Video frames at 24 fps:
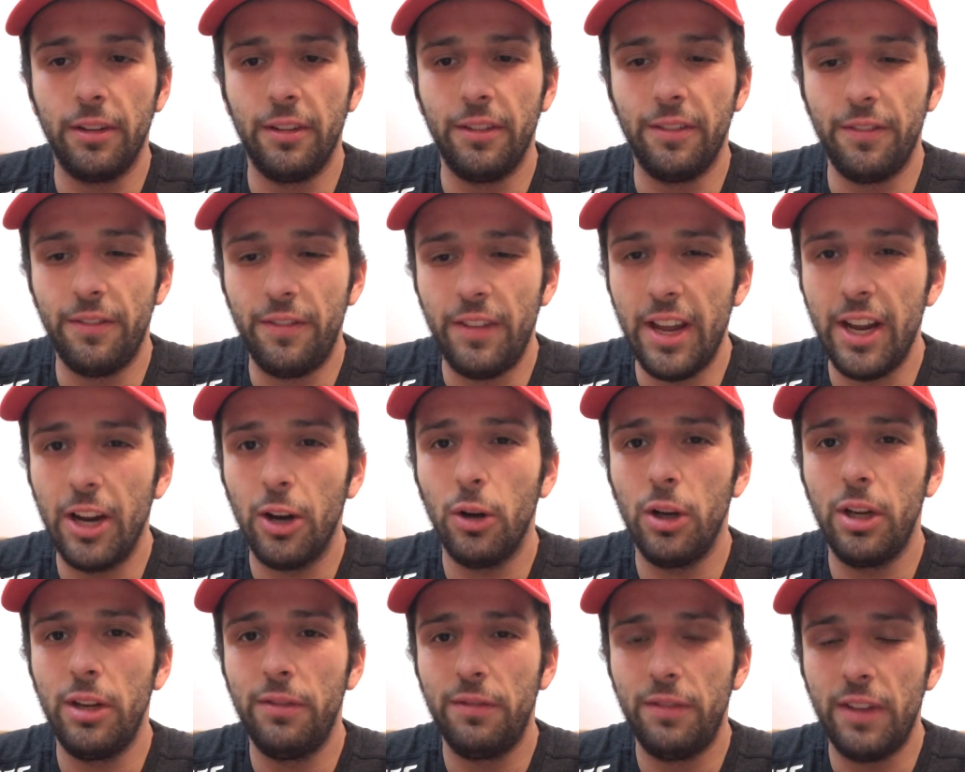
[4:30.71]

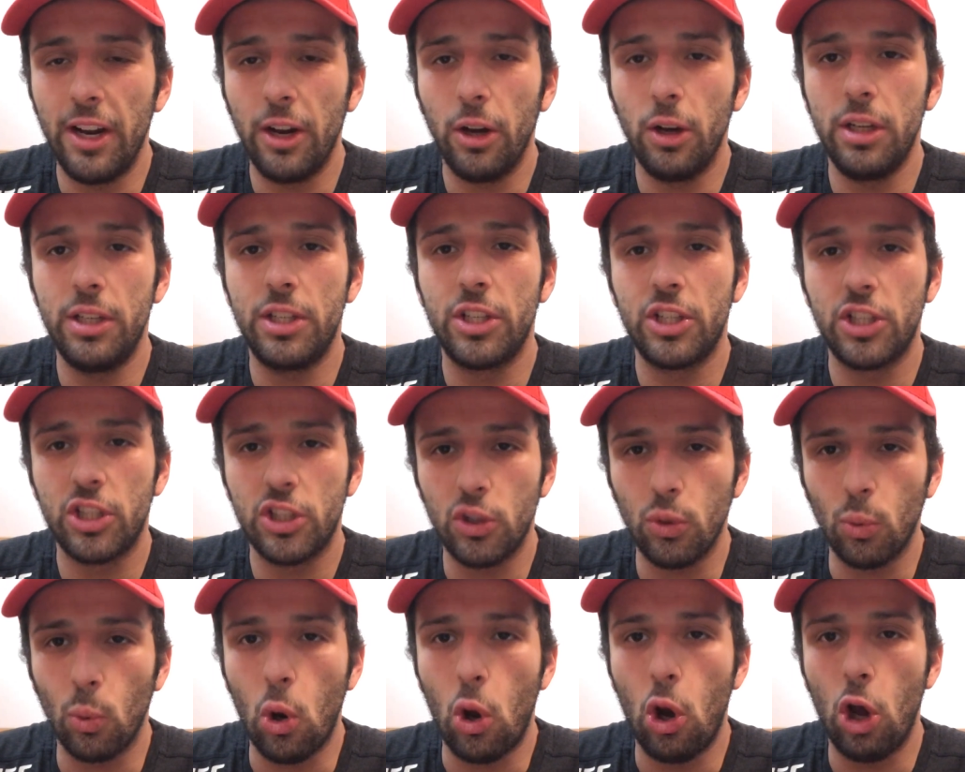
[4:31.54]
very
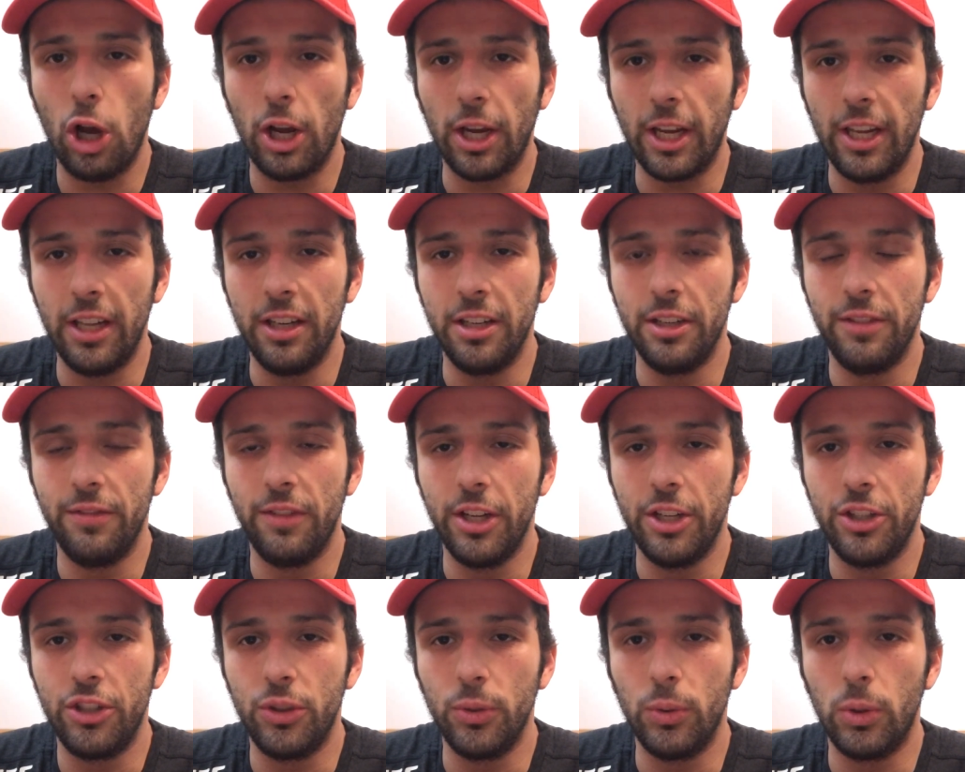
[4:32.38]
strong
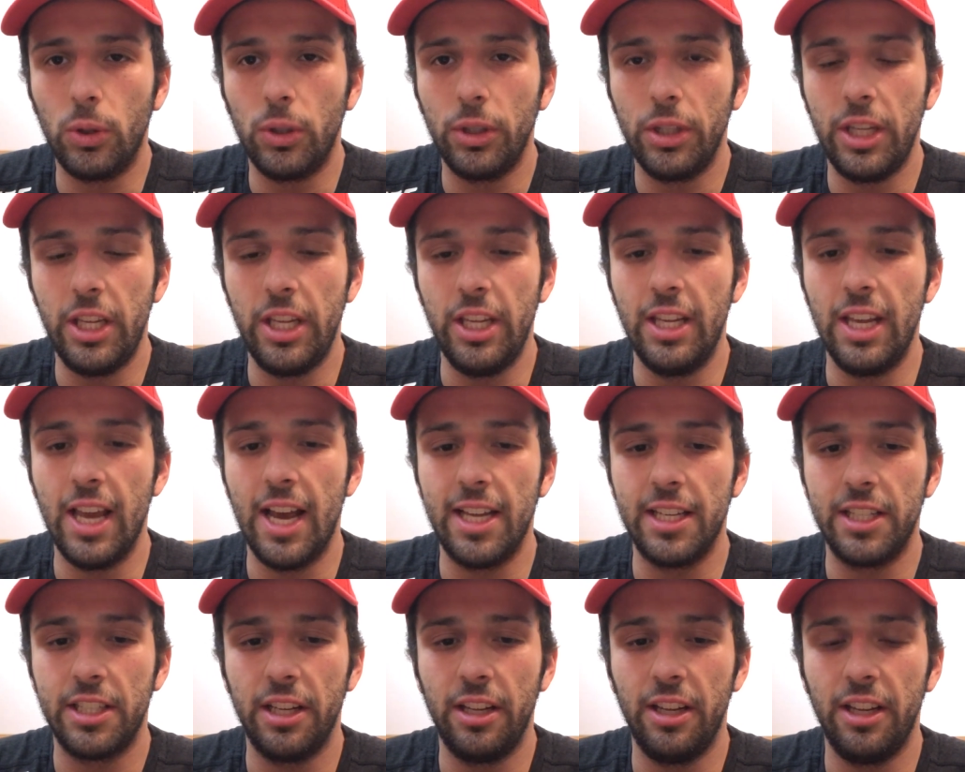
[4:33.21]
individual. He
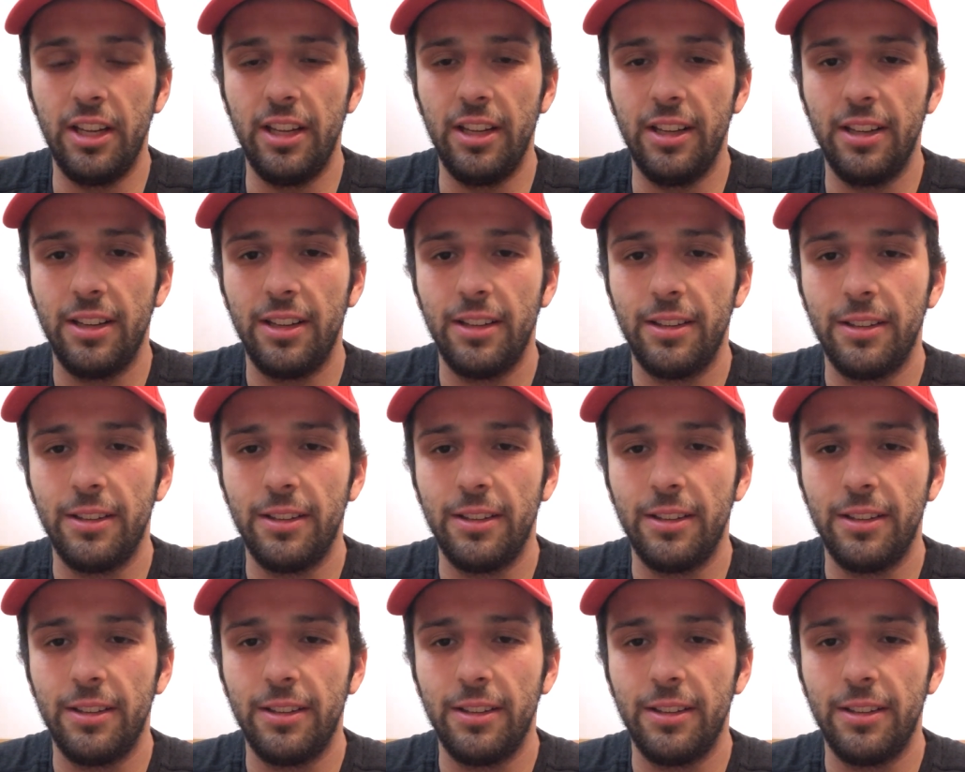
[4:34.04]
has a